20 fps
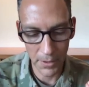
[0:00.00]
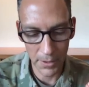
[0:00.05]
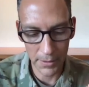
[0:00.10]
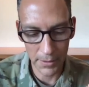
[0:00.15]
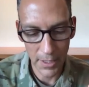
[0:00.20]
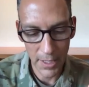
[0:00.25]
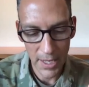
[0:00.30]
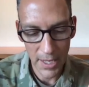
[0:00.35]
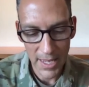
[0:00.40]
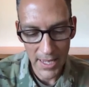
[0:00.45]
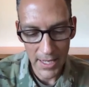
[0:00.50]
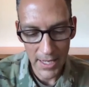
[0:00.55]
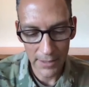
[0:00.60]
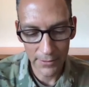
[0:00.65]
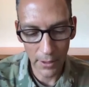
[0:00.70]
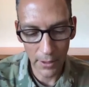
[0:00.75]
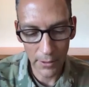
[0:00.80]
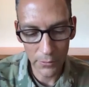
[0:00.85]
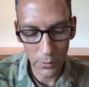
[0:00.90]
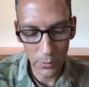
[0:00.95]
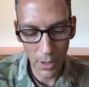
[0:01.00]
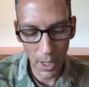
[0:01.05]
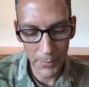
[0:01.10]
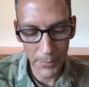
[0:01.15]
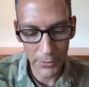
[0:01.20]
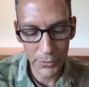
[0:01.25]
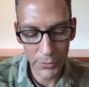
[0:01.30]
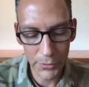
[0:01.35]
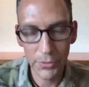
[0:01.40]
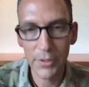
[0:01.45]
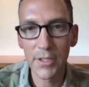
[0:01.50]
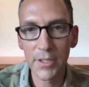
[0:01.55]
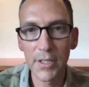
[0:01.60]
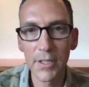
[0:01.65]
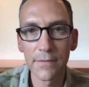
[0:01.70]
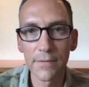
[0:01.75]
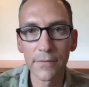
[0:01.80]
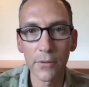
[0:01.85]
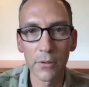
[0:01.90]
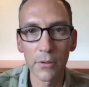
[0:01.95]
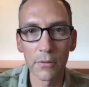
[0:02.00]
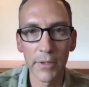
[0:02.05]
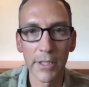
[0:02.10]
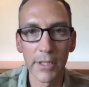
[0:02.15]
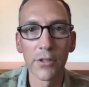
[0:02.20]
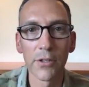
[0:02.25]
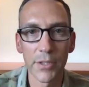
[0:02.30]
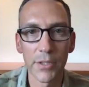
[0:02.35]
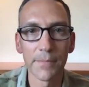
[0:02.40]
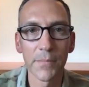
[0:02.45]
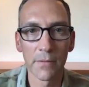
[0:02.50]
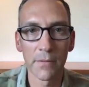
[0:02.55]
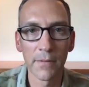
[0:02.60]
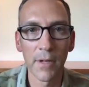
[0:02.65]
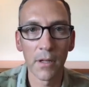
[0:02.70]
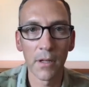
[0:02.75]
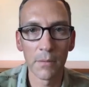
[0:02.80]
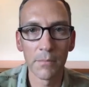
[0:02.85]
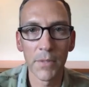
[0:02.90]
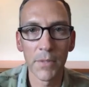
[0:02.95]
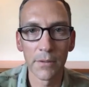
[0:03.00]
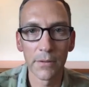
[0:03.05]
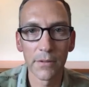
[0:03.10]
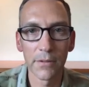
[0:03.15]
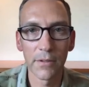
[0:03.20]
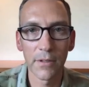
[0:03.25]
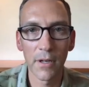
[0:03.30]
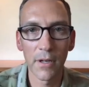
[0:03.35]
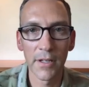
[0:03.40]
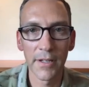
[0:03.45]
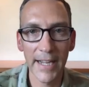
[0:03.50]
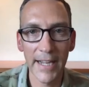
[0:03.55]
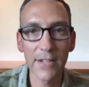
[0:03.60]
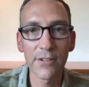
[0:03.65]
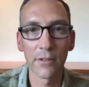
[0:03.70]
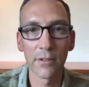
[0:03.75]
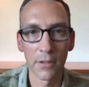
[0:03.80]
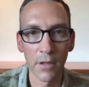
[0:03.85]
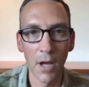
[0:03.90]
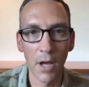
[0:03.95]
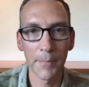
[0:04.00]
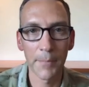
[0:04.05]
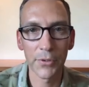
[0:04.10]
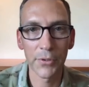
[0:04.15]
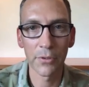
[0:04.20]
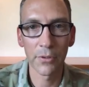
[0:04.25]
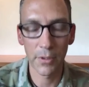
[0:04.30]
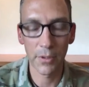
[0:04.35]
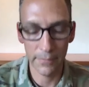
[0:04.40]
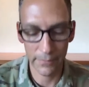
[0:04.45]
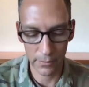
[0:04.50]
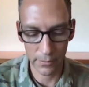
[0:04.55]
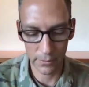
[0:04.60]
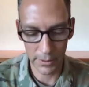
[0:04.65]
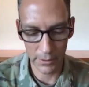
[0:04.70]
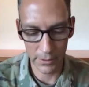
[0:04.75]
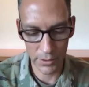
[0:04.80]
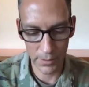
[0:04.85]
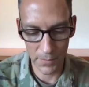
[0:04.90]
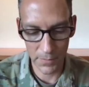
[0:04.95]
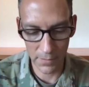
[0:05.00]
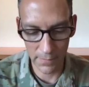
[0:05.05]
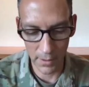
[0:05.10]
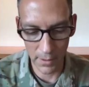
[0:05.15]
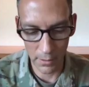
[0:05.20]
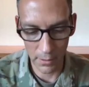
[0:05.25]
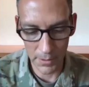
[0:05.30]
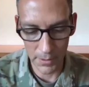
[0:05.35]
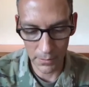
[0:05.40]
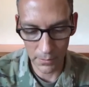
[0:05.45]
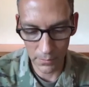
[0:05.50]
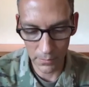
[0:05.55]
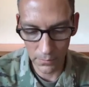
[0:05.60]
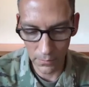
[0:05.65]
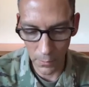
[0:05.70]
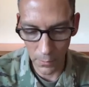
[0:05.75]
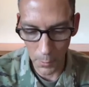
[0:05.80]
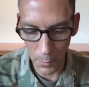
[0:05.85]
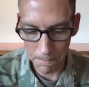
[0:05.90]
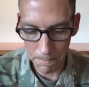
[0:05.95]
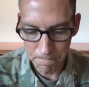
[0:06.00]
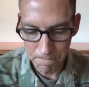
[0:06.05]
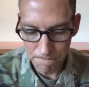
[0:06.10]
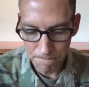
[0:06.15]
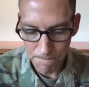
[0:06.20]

But it's also an opportunity for leadership development, an excellent opportunity for leadership development. So